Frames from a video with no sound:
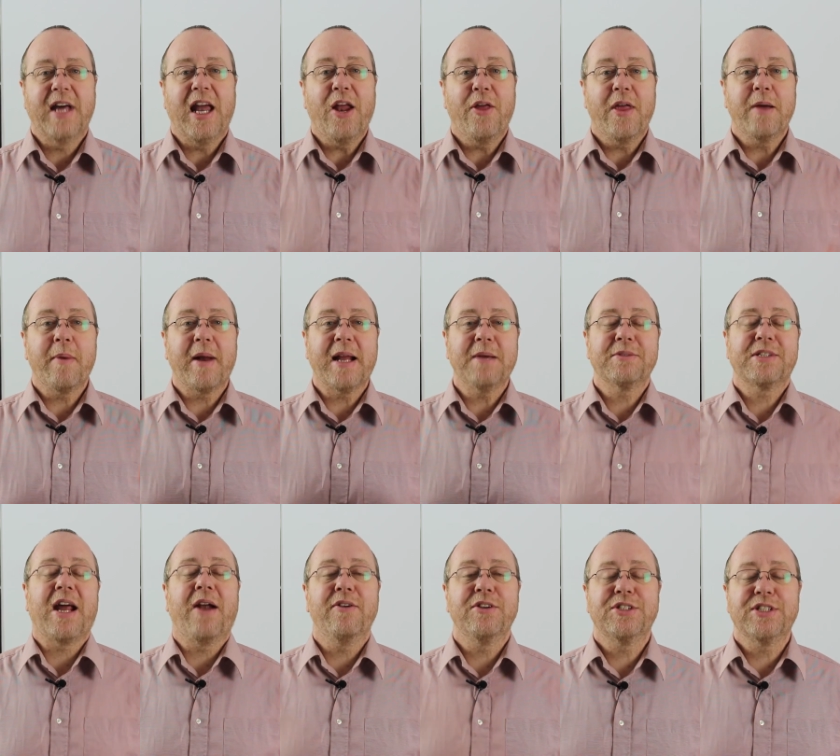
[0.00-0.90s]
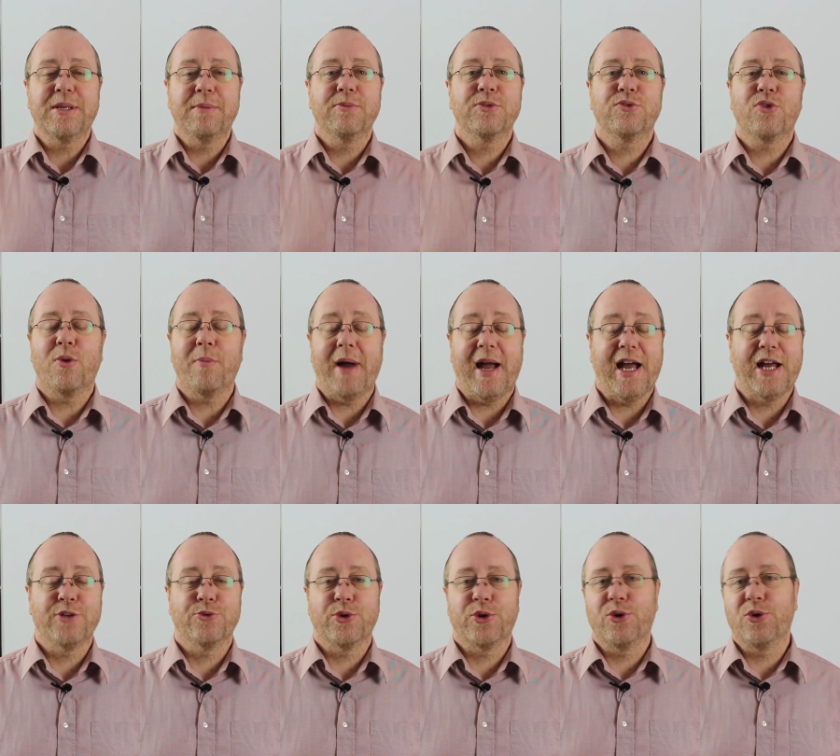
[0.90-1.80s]
Hello there, my name is Gary Sims from
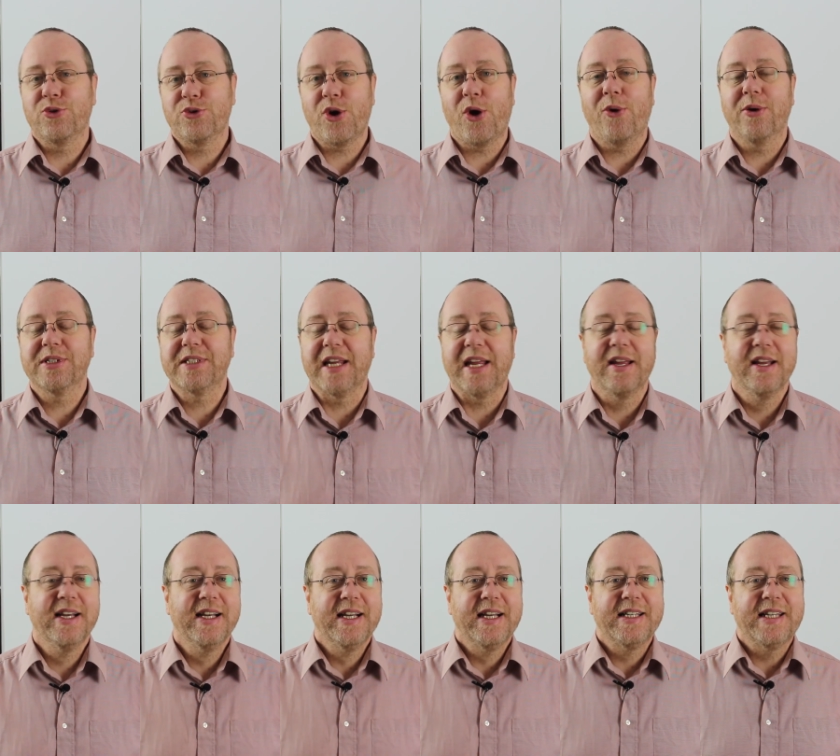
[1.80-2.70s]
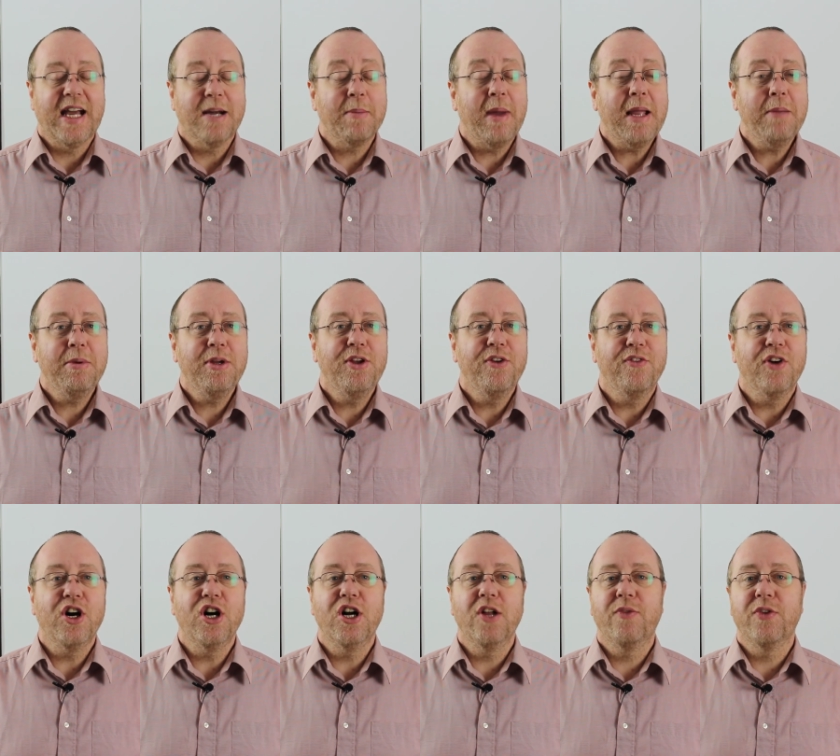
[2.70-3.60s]
Android Authority. Now maybe you've
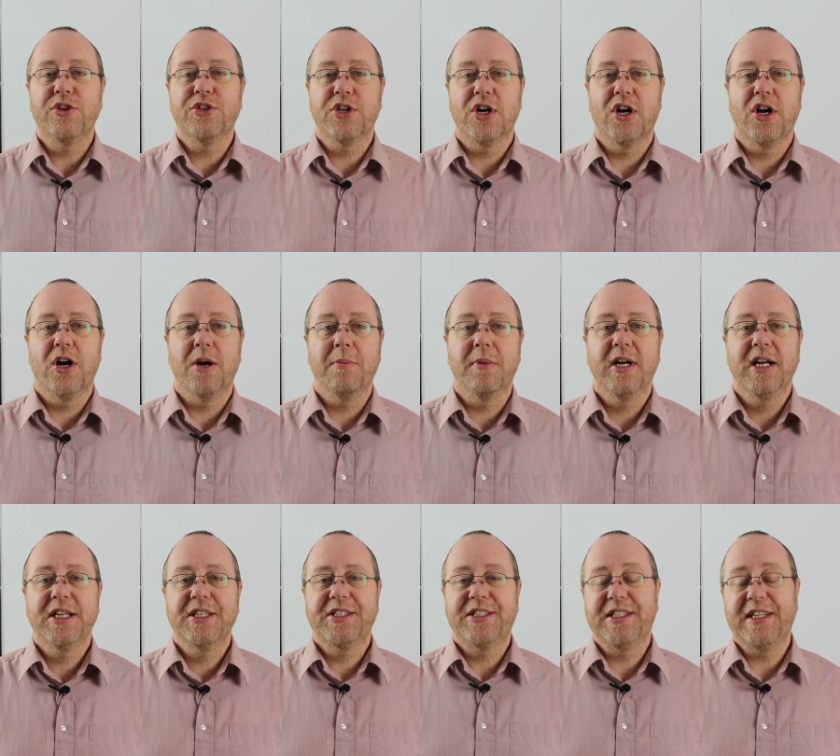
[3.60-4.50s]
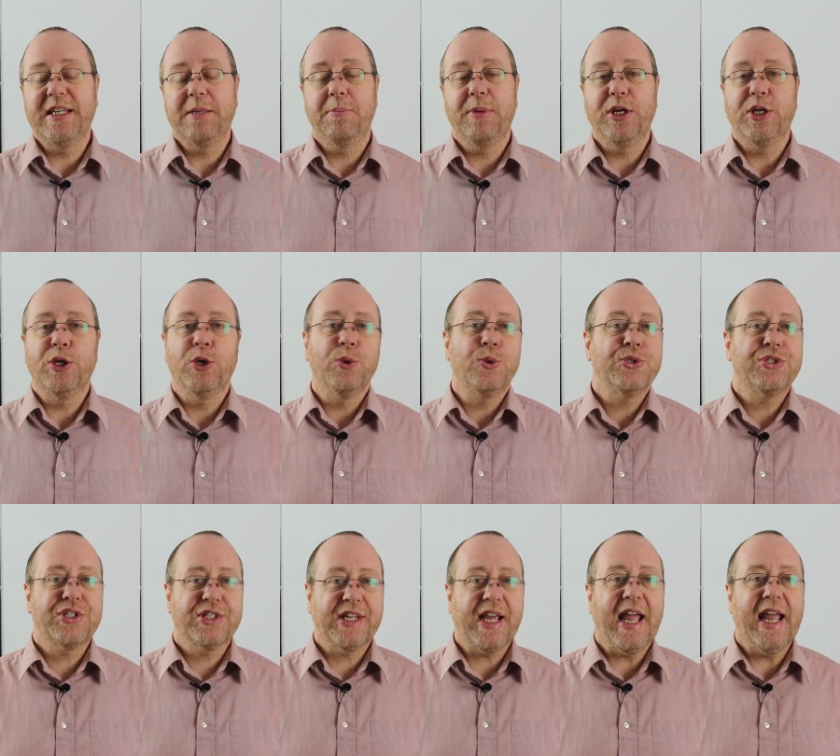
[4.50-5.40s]
heard the term C P U
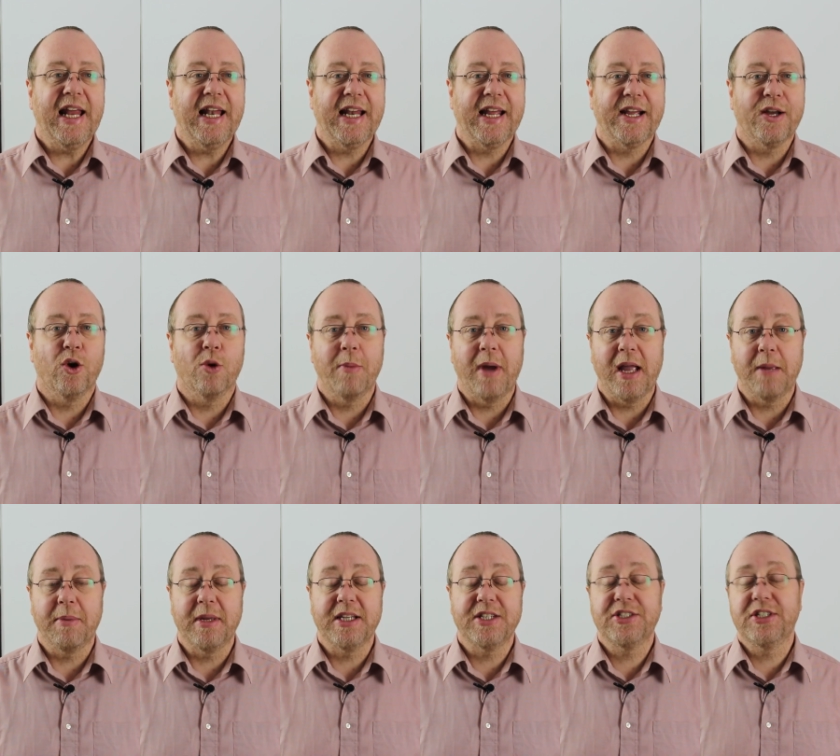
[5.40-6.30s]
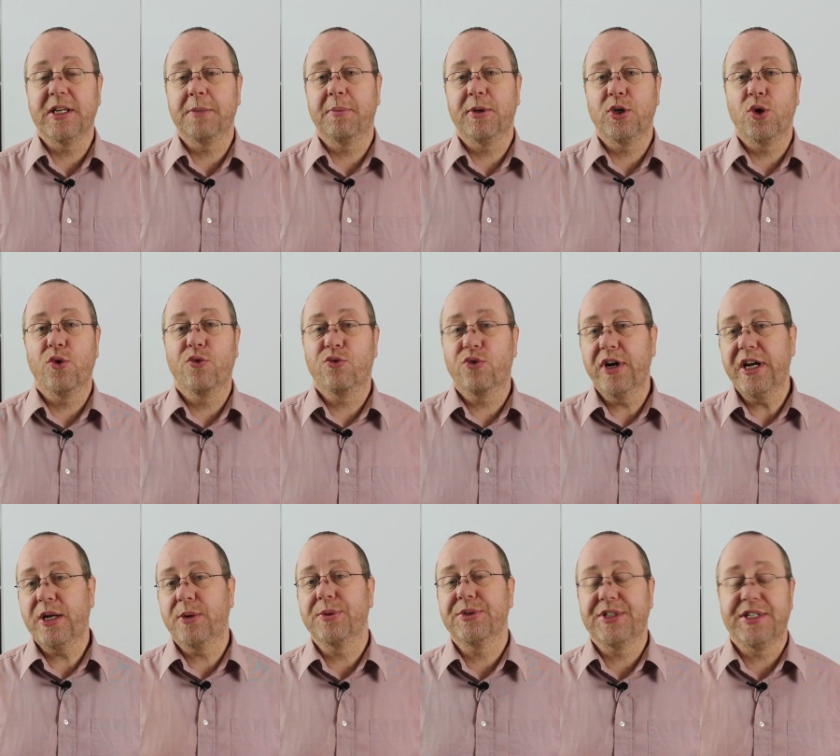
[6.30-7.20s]
scaling, or maybe C P U
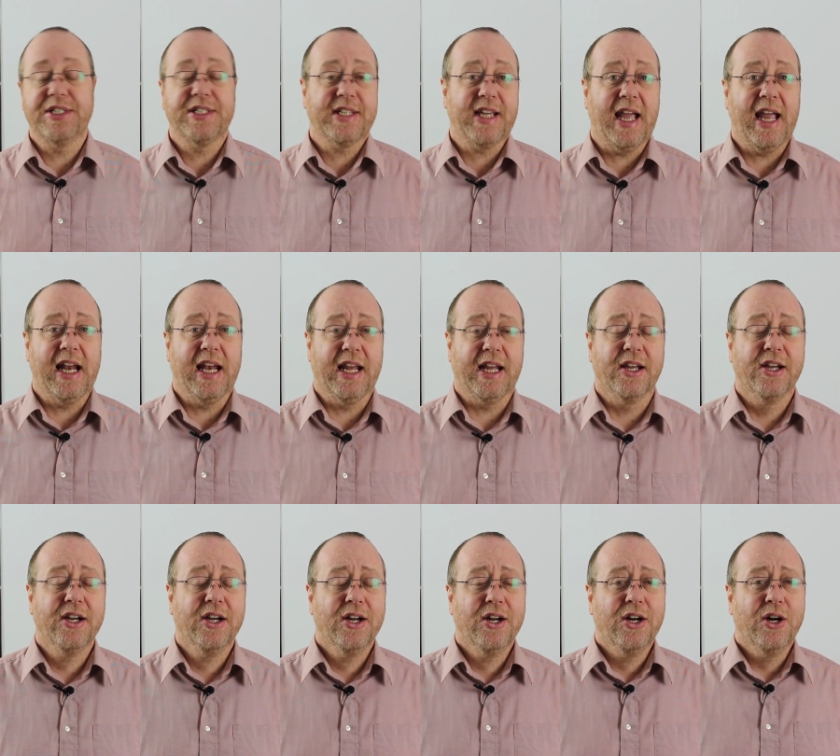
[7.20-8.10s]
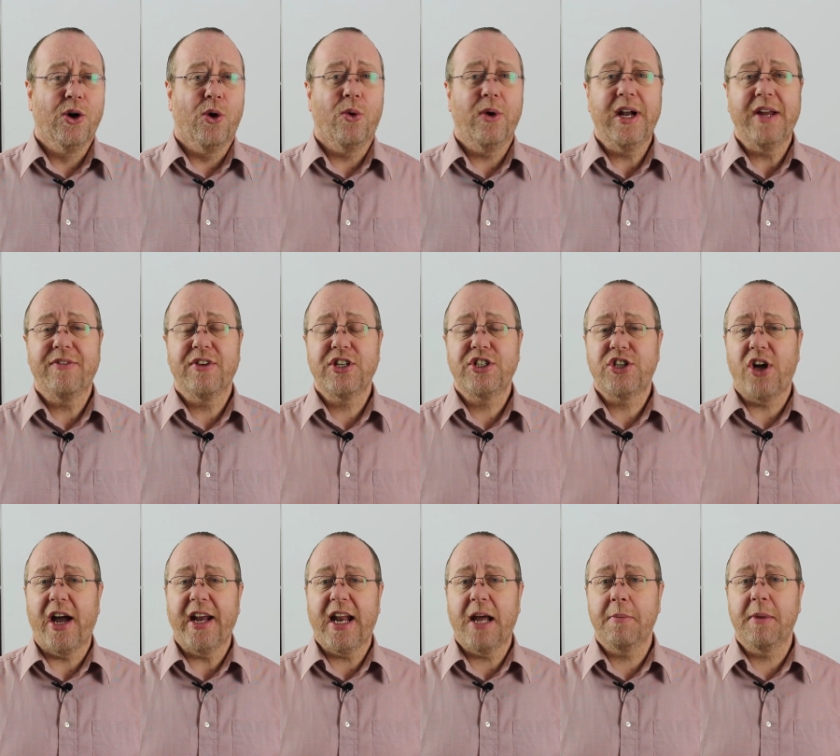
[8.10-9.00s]
frequency scaling, or even
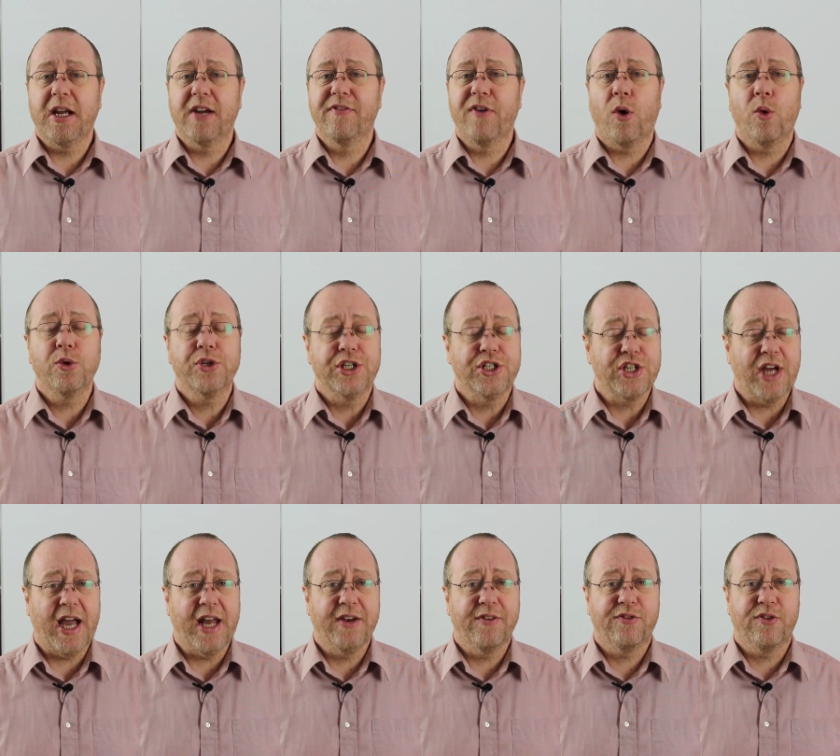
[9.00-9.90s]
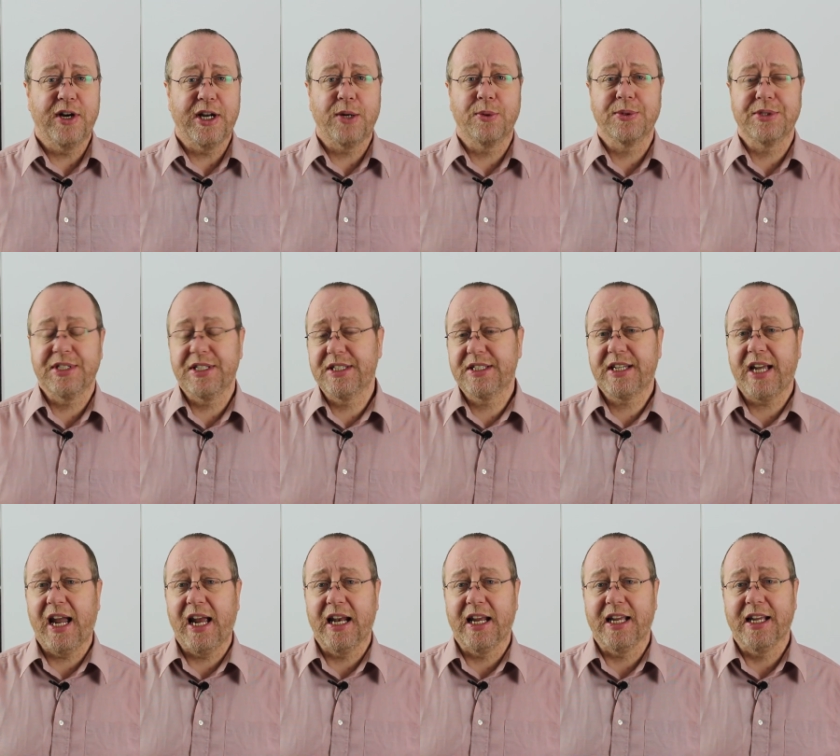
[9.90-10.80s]
dynamic voltage and frequency
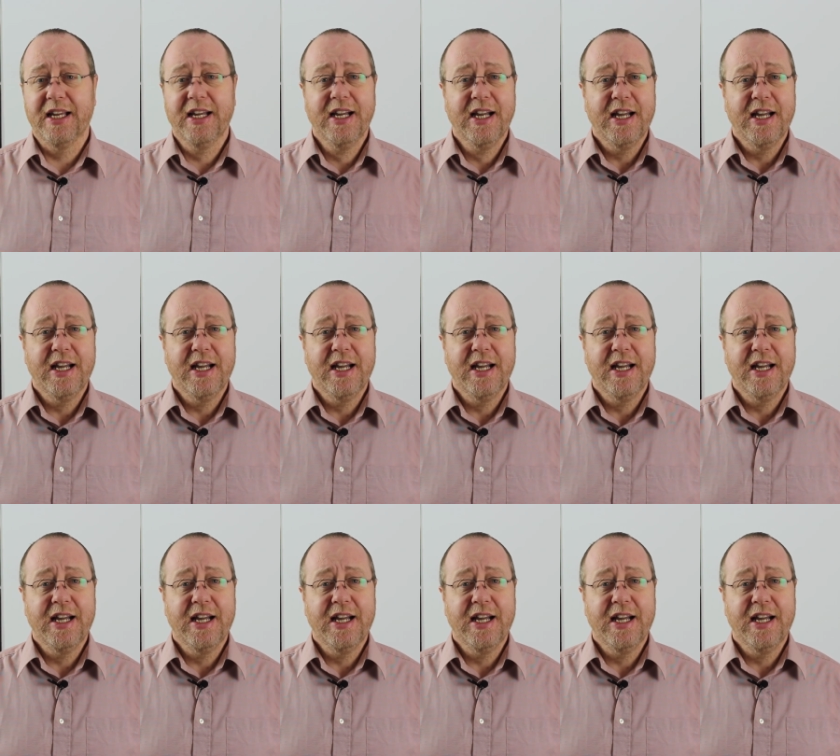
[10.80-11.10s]
scaling,